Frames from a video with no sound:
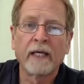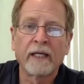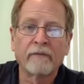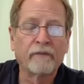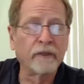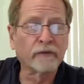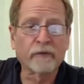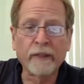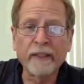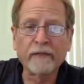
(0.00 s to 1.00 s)
Feel
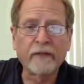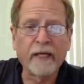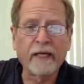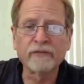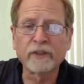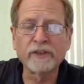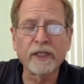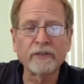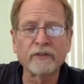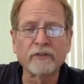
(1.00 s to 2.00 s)
free, if you have
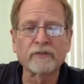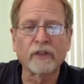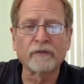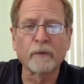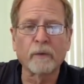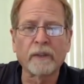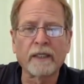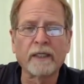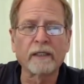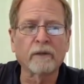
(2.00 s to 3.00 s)
suggestions, stuff you want to
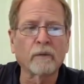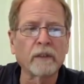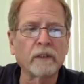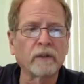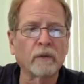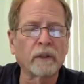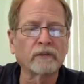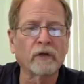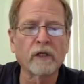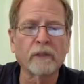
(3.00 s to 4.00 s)
hear, you want
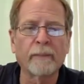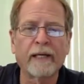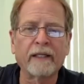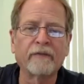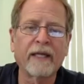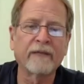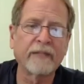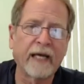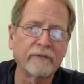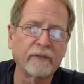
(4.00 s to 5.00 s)
to talk about, if you have
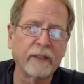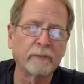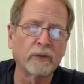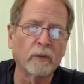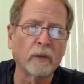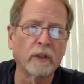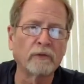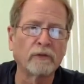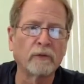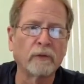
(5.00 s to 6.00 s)
dive teams that want to
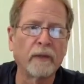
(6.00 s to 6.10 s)
do